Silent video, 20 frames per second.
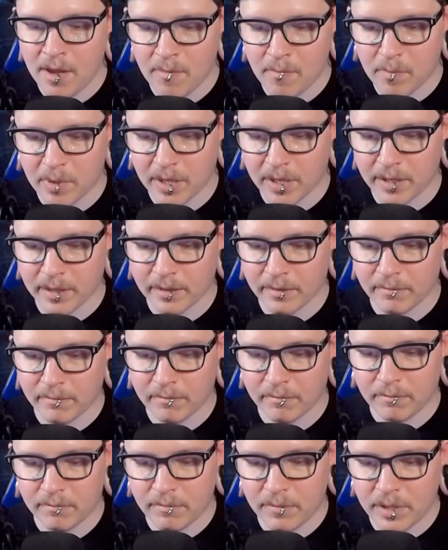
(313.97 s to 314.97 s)
But
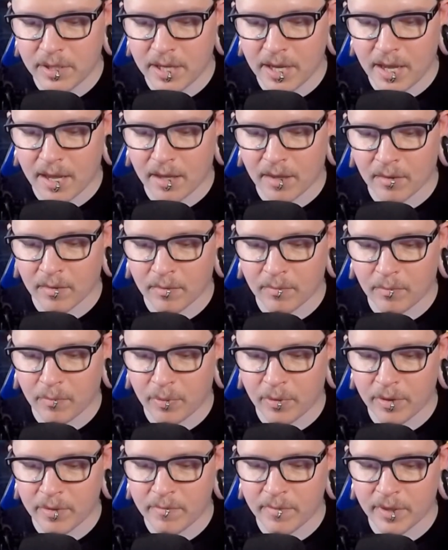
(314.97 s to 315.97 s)
yeah,
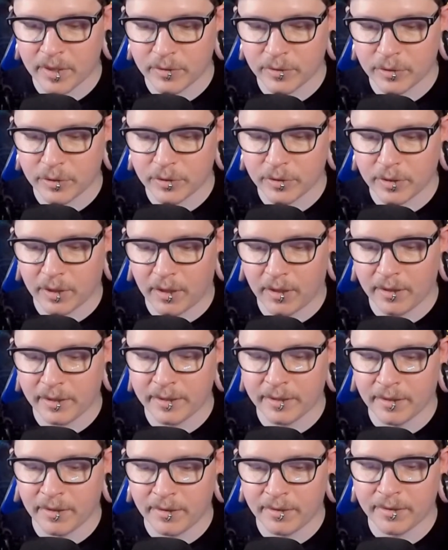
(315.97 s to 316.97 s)
pretty much all
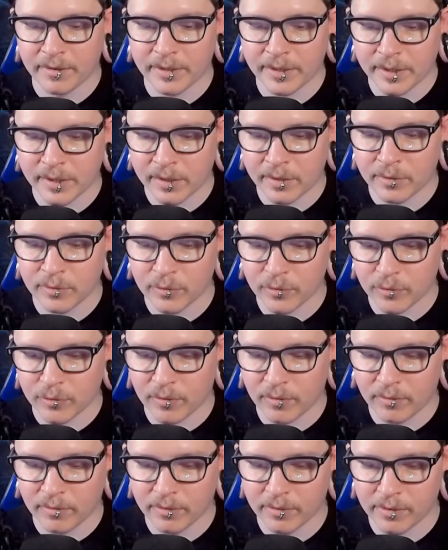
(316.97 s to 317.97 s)
in all, this
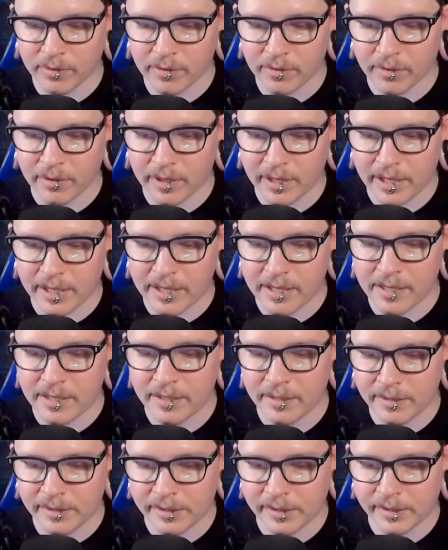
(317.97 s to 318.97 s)
controller
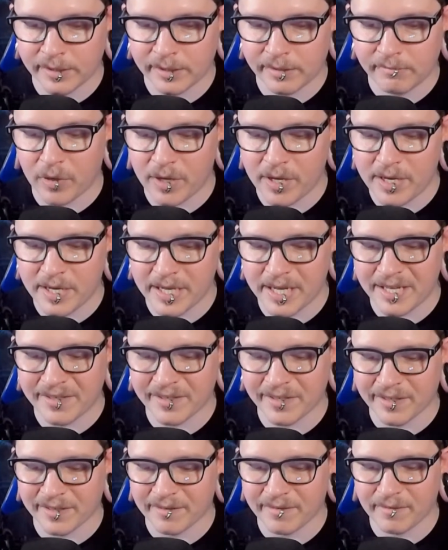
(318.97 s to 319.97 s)
is pretty
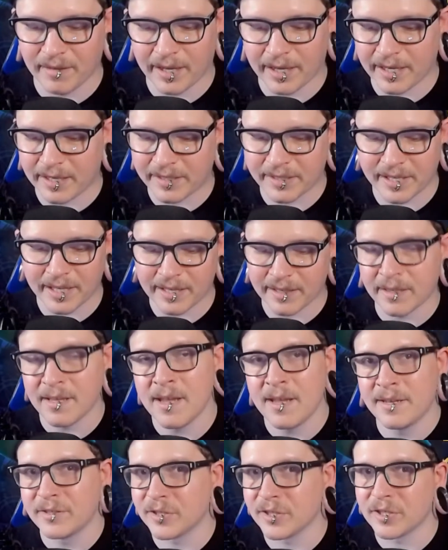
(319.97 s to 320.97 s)
decent. Like I said,
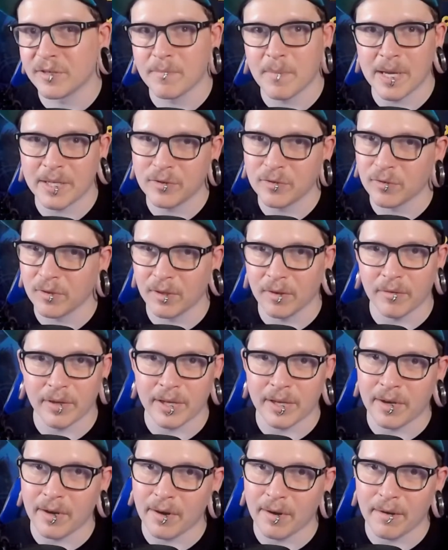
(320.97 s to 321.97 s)
just a major
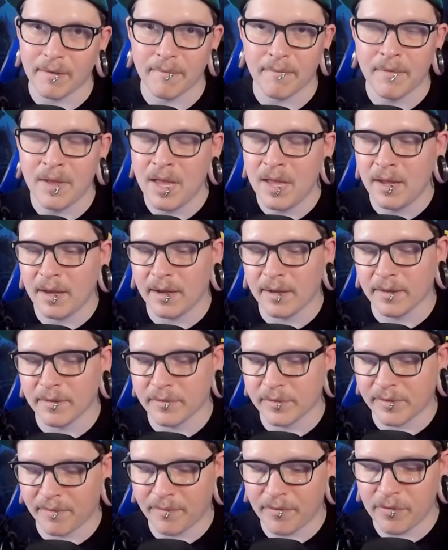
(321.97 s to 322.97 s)
learning curve.
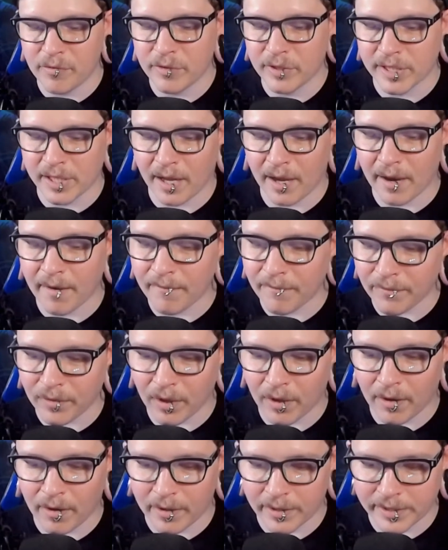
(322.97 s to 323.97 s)
There's a few design
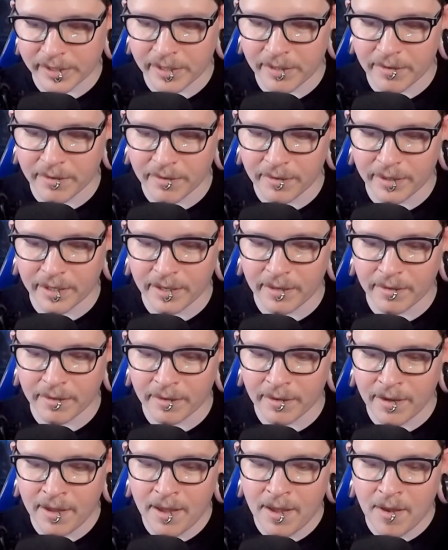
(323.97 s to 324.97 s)
flaws here and
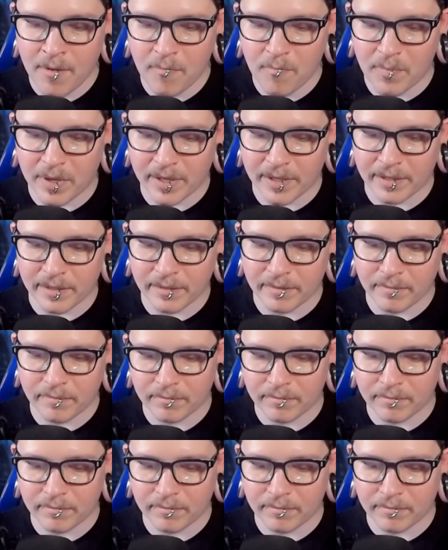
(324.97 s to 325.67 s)
there, but